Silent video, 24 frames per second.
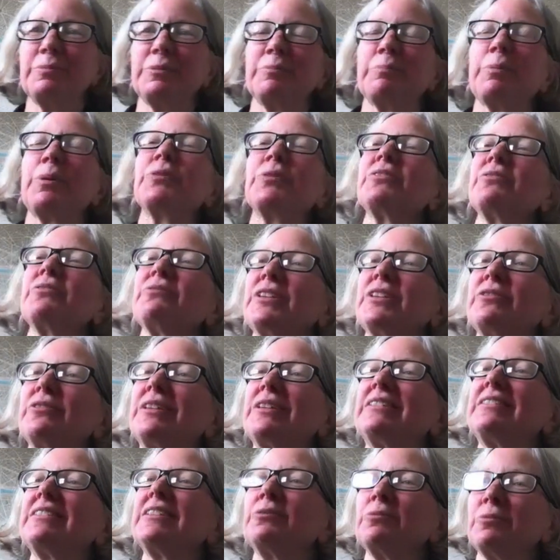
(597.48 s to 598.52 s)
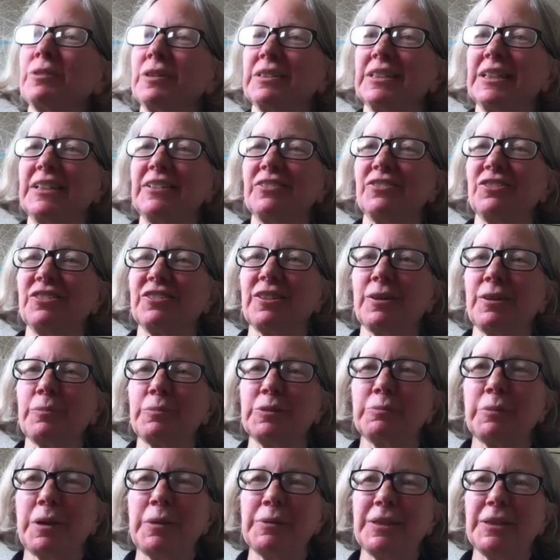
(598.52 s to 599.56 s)
perseverance in
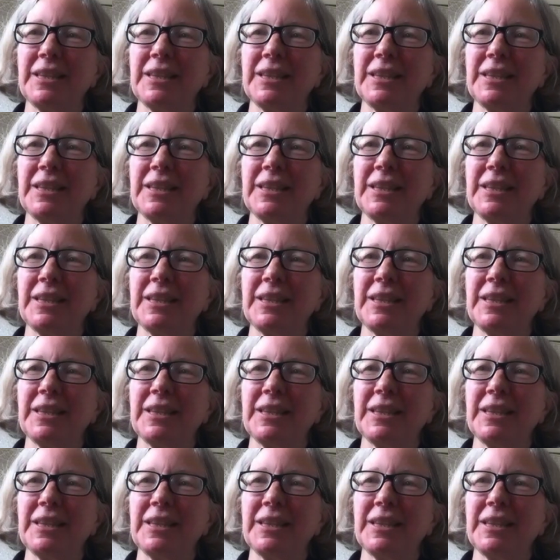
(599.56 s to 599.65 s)
relationships. Maybe